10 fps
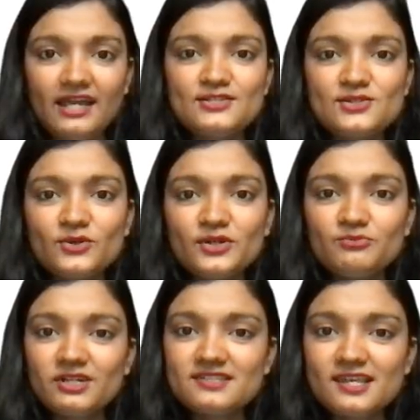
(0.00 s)
And so
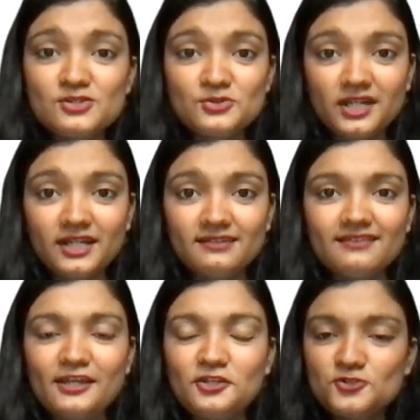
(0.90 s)
it brings us to the end.
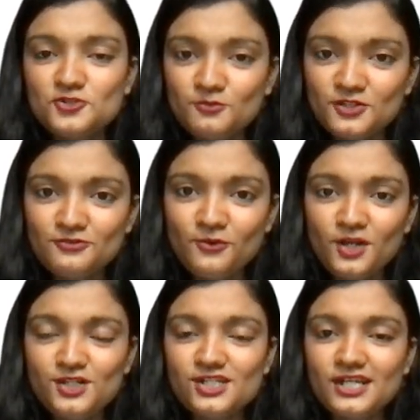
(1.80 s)
Thank you so much for
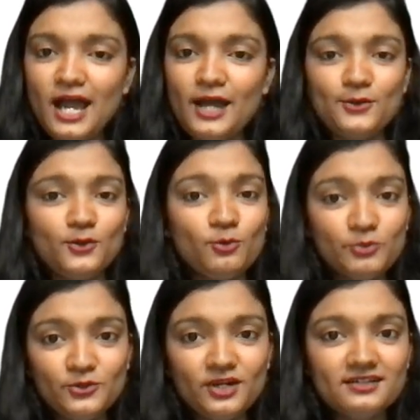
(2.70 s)
watching. I
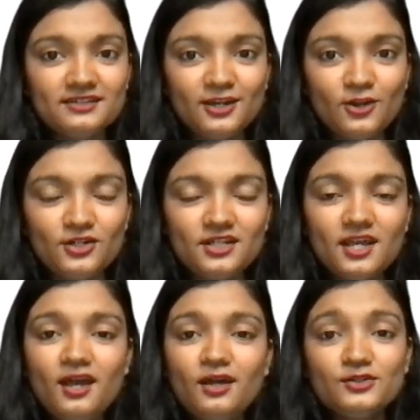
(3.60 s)
hope you learned a lot.
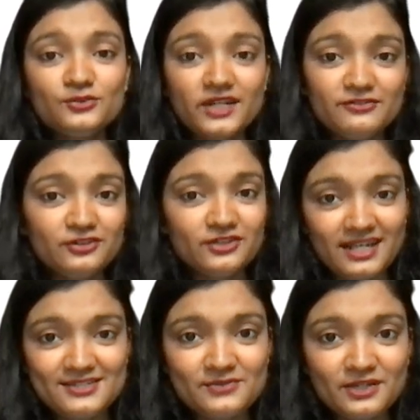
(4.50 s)
Do wait for the
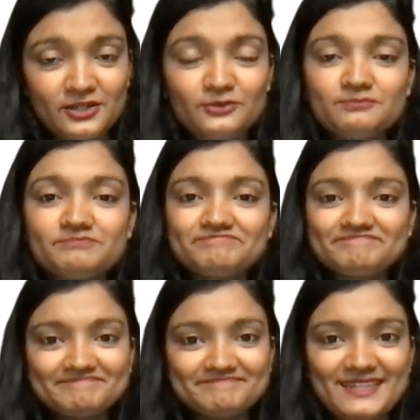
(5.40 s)
next video.
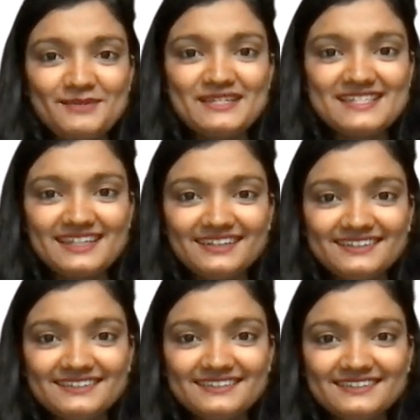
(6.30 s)
Namaste.